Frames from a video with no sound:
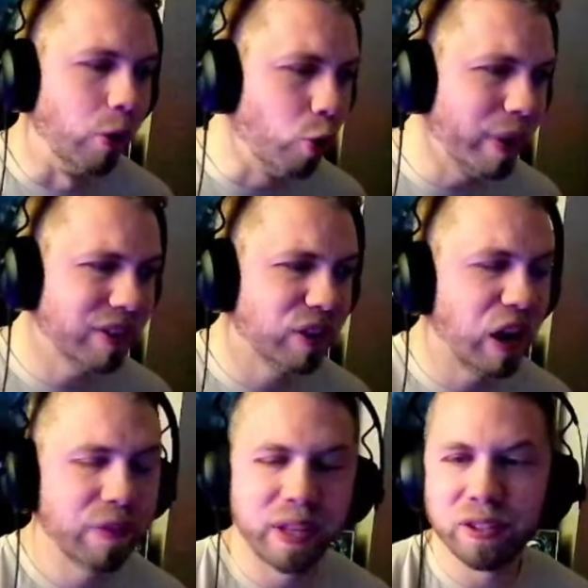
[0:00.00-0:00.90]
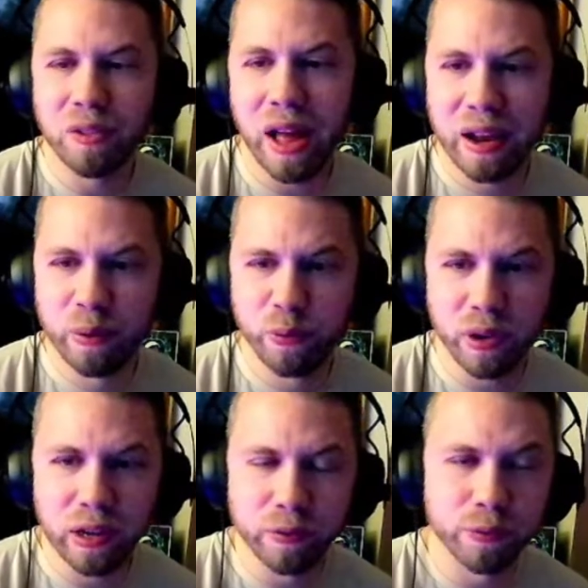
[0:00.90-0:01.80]
Ubisoft has a lot of,
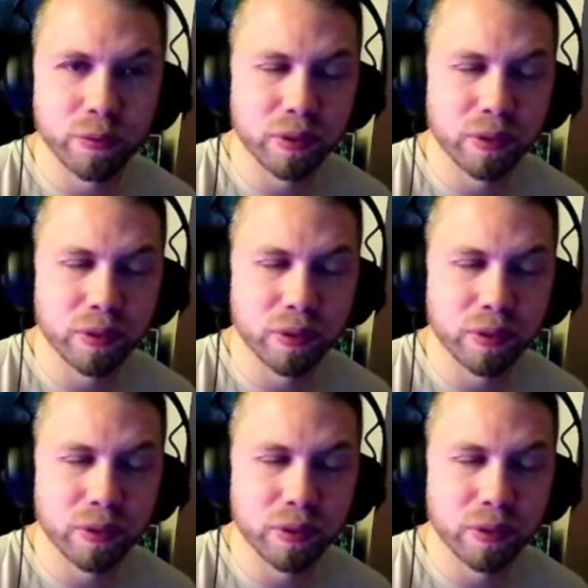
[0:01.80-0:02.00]
of